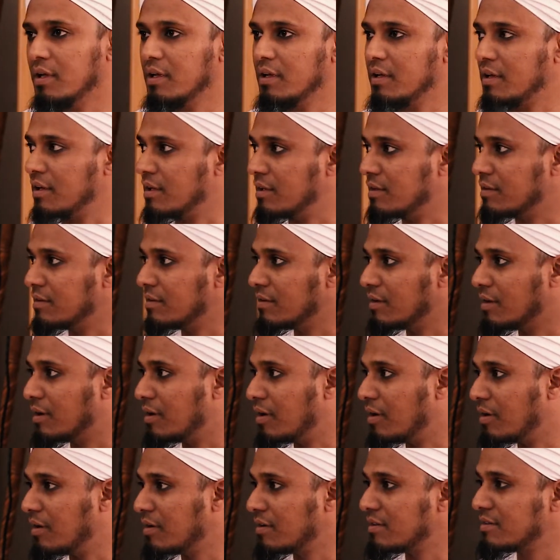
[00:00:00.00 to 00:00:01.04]
in
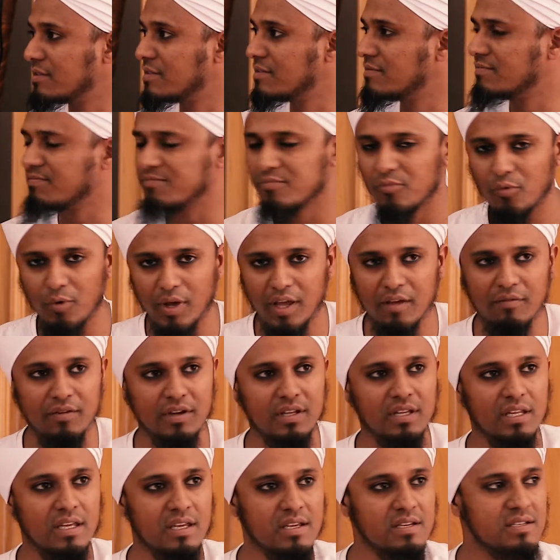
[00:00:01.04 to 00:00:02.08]
wherever it
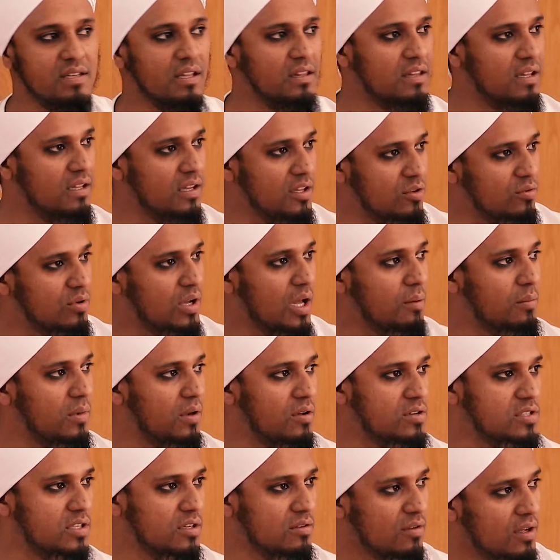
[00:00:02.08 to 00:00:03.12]
is, and they need to come
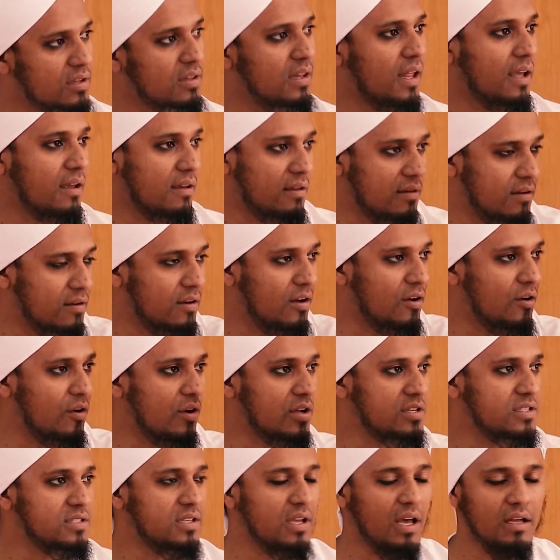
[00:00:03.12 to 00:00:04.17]
closer, not like
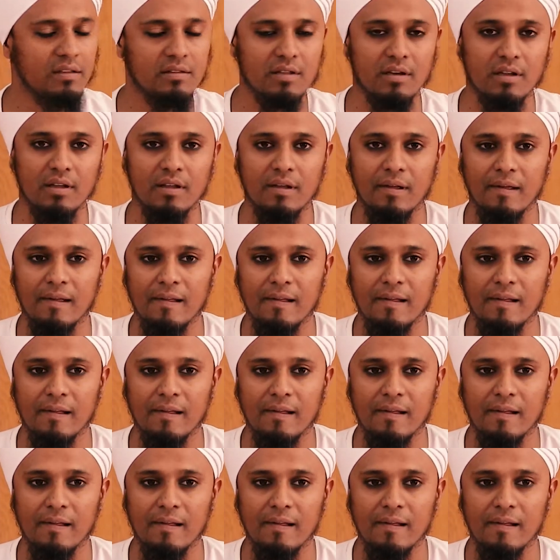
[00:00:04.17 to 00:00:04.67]
across the country.